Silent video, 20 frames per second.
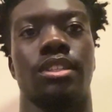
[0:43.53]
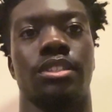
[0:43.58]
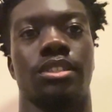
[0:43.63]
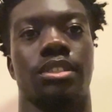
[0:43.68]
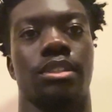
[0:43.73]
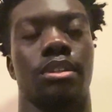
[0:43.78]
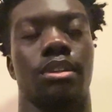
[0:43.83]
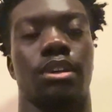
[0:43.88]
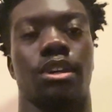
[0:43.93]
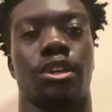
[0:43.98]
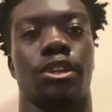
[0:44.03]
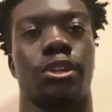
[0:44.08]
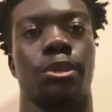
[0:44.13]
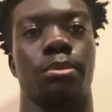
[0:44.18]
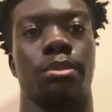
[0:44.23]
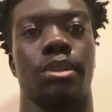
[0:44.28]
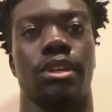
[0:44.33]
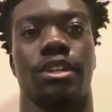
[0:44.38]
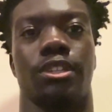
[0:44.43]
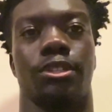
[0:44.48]
to
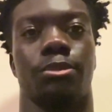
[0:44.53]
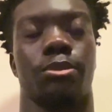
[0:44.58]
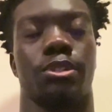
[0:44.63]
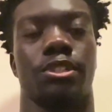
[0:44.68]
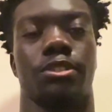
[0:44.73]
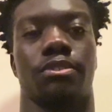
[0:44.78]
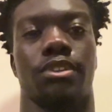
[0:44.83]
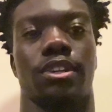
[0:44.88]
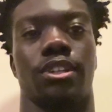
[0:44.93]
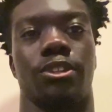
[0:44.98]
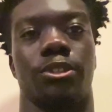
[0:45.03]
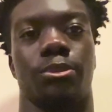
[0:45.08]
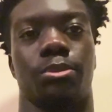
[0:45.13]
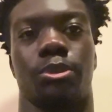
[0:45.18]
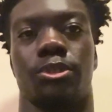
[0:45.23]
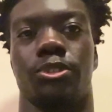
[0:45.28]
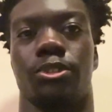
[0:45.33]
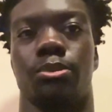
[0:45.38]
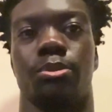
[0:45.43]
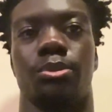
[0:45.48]
accumulate as much value as
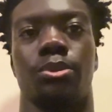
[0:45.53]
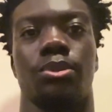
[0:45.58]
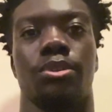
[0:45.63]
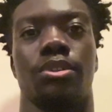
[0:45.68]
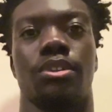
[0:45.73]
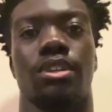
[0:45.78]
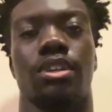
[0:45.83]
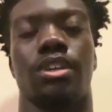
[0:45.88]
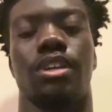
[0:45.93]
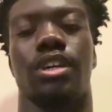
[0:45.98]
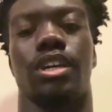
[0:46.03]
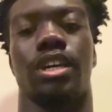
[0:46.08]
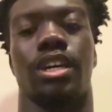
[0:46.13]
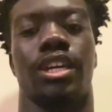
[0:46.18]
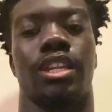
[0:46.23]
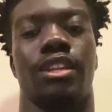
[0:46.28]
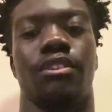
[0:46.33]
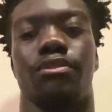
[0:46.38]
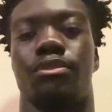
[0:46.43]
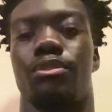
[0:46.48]
possible.
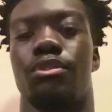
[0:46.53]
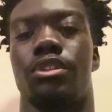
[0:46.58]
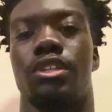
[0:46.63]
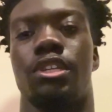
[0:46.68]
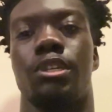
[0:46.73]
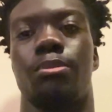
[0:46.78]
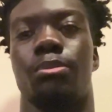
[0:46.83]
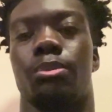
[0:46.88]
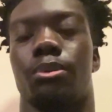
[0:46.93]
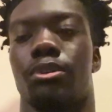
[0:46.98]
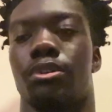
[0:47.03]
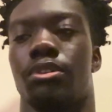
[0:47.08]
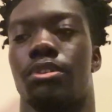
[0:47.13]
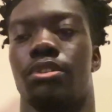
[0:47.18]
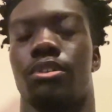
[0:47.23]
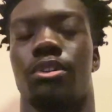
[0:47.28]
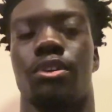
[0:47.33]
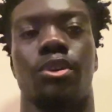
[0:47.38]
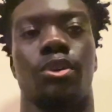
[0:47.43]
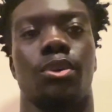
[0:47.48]
And if you keep on
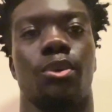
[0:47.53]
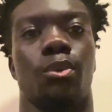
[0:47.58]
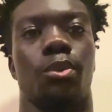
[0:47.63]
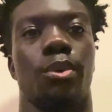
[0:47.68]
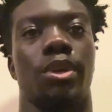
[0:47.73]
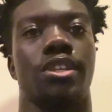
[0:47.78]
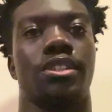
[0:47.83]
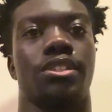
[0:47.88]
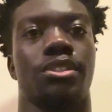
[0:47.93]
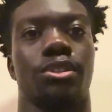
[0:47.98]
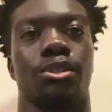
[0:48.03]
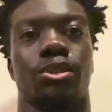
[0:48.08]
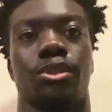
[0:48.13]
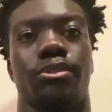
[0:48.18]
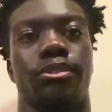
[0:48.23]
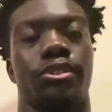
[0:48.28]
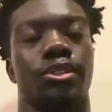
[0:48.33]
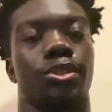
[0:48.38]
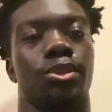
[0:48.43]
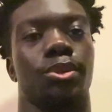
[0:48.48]
wasting your
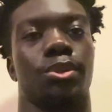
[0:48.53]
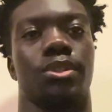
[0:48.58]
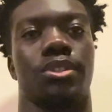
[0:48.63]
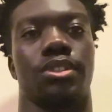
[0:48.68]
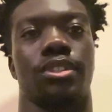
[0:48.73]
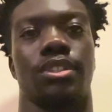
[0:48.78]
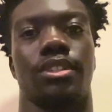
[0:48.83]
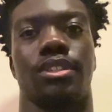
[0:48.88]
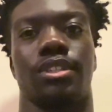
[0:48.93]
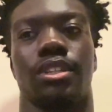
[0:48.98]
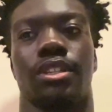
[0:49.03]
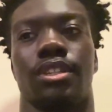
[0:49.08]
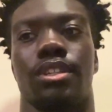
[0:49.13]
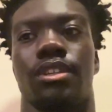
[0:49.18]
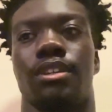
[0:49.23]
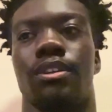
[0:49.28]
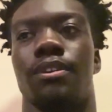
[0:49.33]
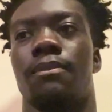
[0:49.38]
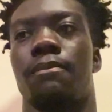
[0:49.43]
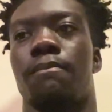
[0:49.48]
resources and
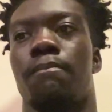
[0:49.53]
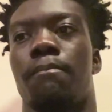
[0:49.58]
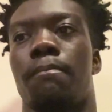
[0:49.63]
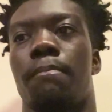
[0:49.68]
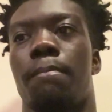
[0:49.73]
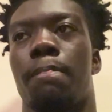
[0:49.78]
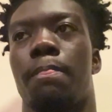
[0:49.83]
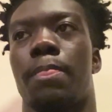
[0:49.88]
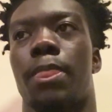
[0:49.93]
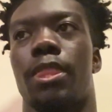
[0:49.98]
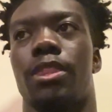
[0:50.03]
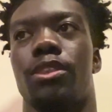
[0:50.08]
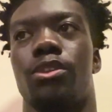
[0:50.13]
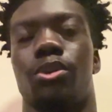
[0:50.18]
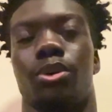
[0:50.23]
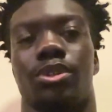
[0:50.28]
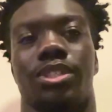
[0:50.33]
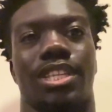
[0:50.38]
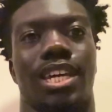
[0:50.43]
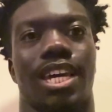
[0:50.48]

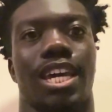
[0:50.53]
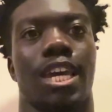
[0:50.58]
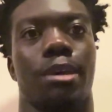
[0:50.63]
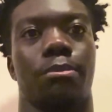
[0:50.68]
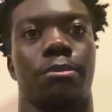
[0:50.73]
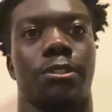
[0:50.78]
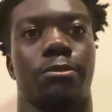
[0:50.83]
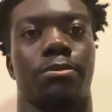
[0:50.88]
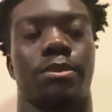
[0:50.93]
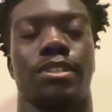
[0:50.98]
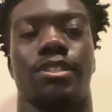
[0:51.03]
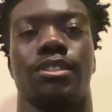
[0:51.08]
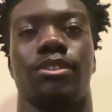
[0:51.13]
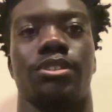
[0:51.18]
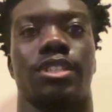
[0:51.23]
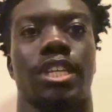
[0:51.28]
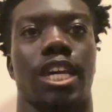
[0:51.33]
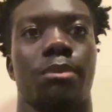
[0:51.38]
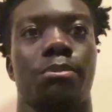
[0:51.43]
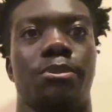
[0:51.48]
your time, especially
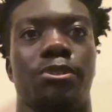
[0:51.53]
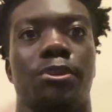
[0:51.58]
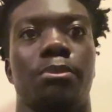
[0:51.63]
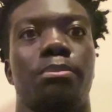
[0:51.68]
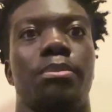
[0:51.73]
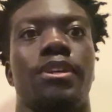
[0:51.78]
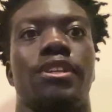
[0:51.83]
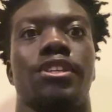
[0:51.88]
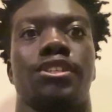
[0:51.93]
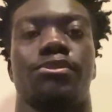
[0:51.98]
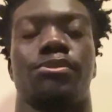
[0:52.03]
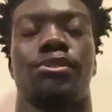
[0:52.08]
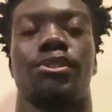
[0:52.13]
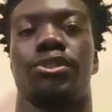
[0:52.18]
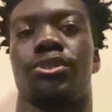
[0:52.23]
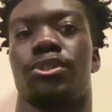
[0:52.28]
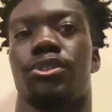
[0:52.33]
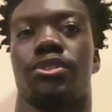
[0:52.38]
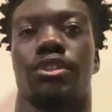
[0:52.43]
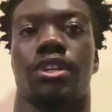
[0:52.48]
your time is your biggest
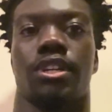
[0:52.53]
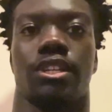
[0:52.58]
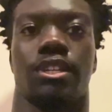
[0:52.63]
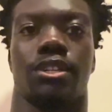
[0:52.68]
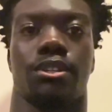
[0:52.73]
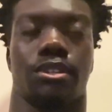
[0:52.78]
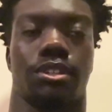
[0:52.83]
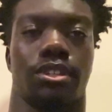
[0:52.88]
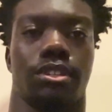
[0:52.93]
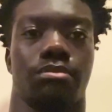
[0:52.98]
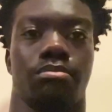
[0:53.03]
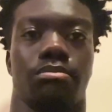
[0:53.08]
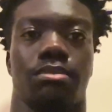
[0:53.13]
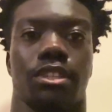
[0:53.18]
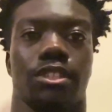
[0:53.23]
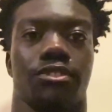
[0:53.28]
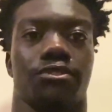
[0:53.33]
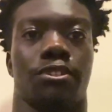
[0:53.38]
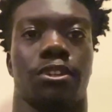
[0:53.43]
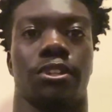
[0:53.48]
resource right now,
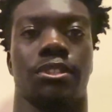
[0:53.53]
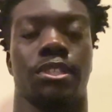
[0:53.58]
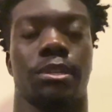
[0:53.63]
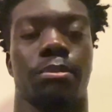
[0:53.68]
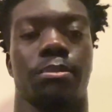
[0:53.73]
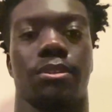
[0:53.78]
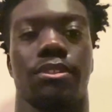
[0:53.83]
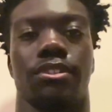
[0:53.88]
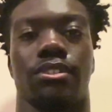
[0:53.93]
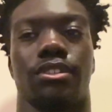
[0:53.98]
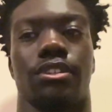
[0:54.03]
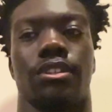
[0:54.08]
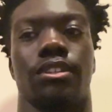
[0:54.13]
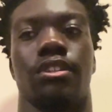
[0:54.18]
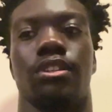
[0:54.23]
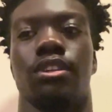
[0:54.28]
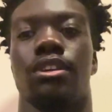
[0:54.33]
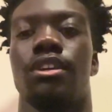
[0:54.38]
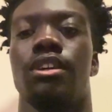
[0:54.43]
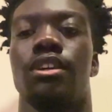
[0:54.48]
as far as I'm
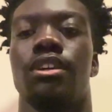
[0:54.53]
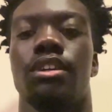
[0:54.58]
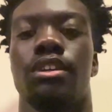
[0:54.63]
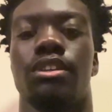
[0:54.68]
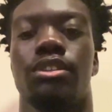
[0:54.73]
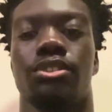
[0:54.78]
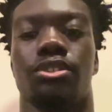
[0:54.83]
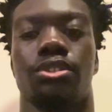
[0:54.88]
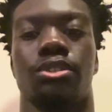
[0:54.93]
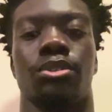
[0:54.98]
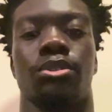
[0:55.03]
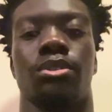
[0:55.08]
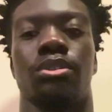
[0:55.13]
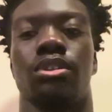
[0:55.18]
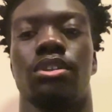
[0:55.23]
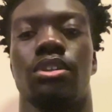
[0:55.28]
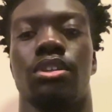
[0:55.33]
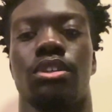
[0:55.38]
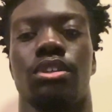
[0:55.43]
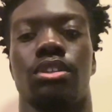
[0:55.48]
concerned. So
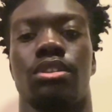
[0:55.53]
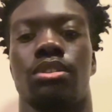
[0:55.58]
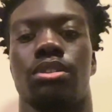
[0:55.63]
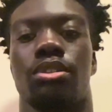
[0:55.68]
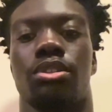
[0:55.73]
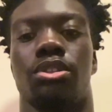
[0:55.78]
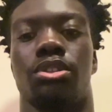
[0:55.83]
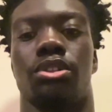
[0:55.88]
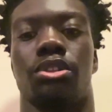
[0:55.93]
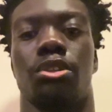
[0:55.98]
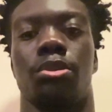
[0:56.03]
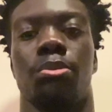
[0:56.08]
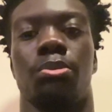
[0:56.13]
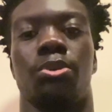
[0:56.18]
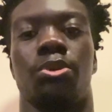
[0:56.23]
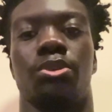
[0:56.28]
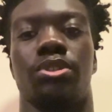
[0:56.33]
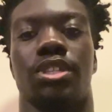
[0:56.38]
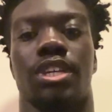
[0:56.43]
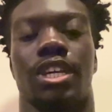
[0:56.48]
the
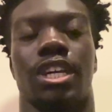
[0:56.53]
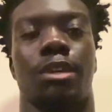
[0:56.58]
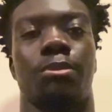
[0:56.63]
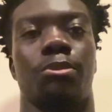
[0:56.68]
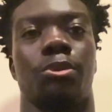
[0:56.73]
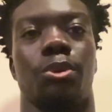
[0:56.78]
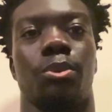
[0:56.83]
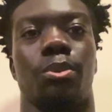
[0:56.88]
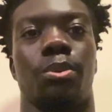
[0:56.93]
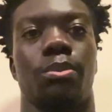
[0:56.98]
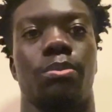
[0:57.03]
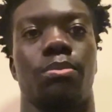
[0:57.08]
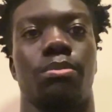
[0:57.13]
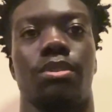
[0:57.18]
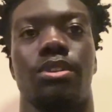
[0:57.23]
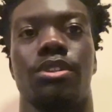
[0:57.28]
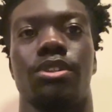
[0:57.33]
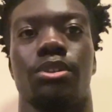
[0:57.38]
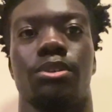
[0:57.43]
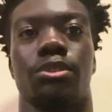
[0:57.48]
more time
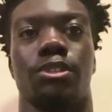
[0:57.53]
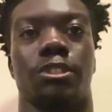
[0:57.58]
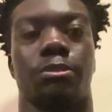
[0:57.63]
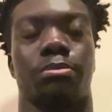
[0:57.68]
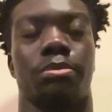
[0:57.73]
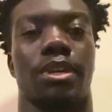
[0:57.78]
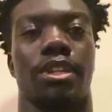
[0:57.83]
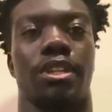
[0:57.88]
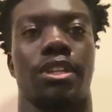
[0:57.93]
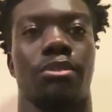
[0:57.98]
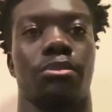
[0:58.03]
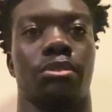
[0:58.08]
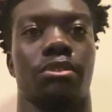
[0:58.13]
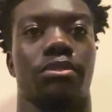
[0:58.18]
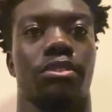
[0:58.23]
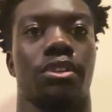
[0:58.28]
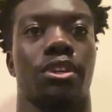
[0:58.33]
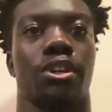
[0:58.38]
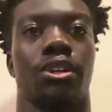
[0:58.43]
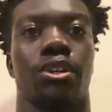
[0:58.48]
you're spending
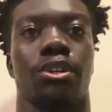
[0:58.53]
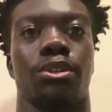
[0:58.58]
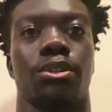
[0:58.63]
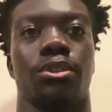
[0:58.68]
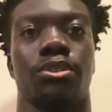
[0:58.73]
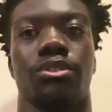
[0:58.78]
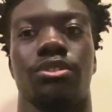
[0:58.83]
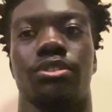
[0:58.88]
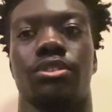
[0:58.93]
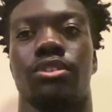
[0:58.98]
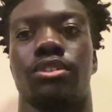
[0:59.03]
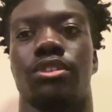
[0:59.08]
with girls,